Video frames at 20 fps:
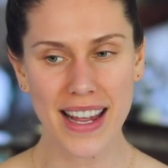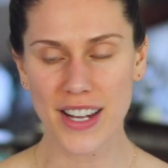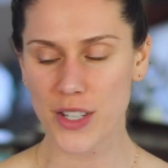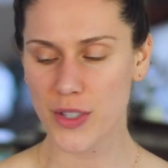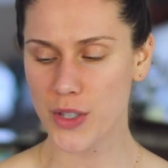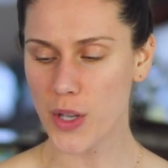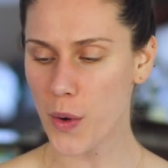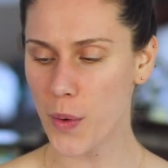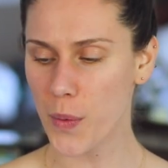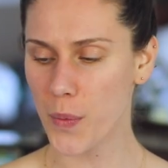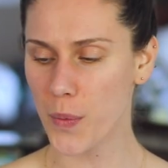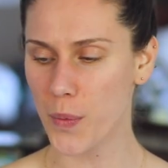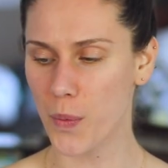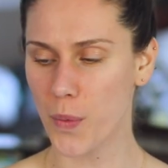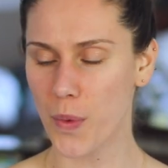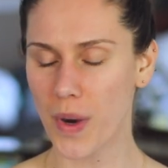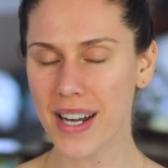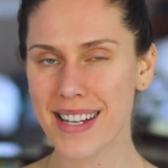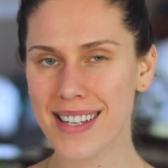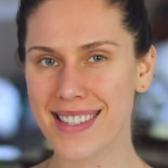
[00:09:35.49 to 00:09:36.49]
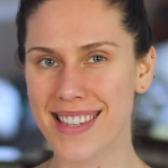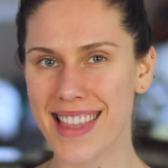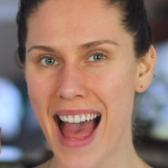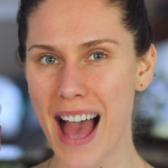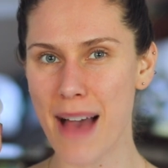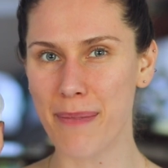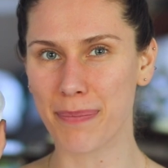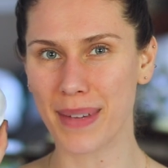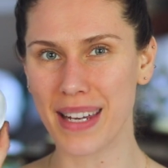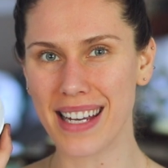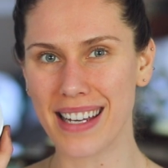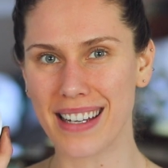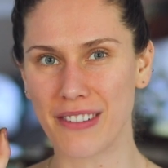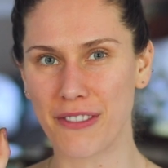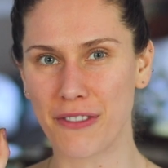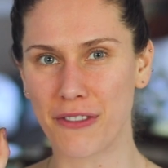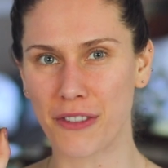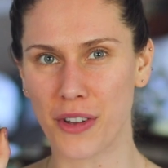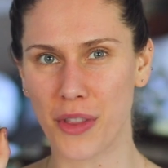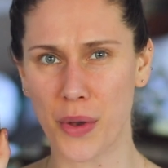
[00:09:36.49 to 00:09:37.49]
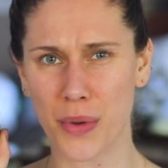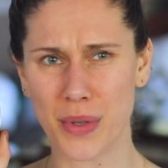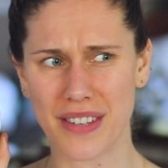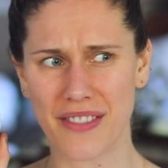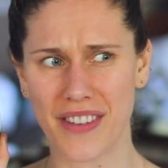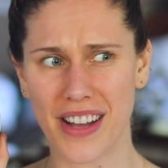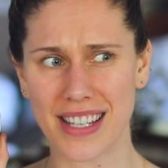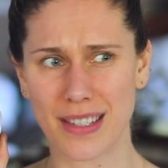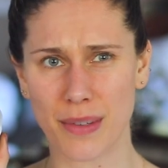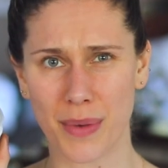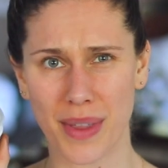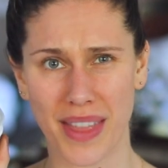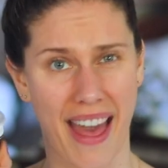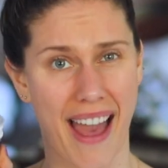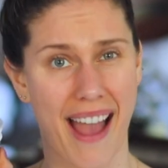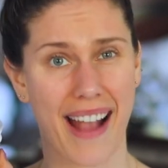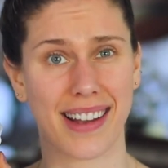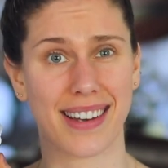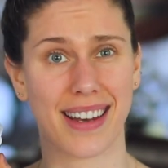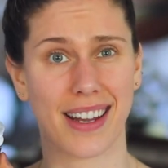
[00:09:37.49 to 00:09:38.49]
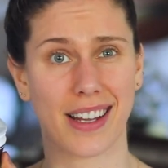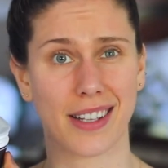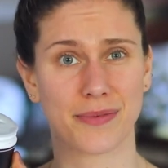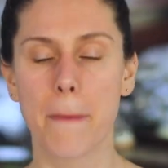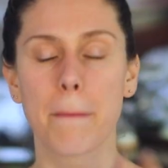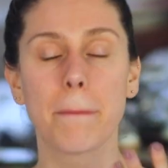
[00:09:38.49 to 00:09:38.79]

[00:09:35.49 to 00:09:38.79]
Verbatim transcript: So what does that mean for those of us with acne?